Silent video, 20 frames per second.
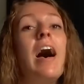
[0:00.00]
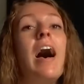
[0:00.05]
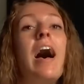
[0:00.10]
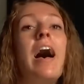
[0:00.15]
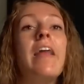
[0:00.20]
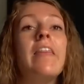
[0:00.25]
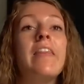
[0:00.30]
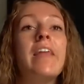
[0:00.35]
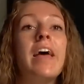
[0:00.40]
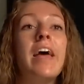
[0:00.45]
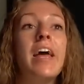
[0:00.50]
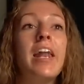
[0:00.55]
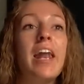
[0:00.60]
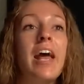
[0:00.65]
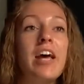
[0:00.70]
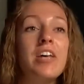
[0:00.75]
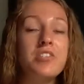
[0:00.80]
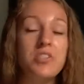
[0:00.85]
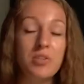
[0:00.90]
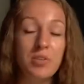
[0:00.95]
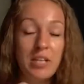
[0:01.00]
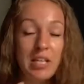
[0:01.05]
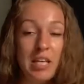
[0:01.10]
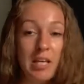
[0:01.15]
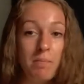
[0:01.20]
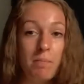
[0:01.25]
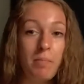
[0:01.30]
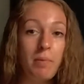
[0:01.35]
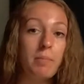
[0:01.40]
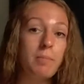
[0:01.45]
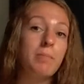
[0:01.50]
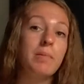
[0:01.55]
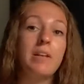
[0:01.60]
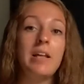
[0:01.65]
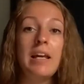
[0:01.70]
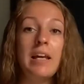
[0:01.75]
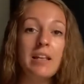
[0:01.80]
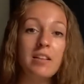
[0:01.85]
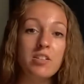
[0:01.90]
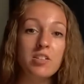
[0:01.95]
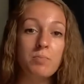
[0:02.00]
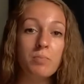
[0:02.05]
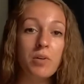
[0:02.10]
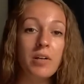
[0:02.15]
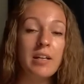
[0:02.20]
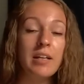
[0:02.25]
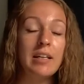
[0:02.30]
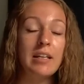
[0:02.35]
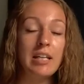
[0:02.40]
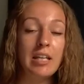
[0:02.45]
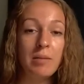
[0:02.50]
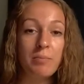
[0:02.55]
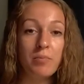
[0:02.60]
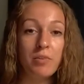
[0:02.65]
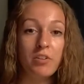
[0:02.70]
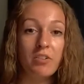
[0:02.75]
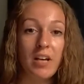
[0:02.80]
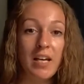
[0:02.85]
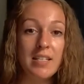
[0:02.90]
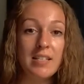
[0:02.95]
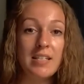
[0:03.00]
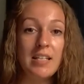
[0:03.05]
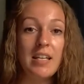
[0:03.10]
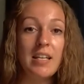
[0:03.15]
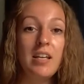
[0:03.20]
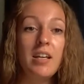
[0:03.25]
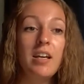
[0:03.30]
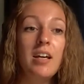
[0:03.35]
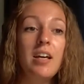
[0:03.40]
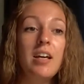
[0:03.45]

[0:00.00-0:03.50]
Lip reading: and then as you keep playing the sport and keep progressing,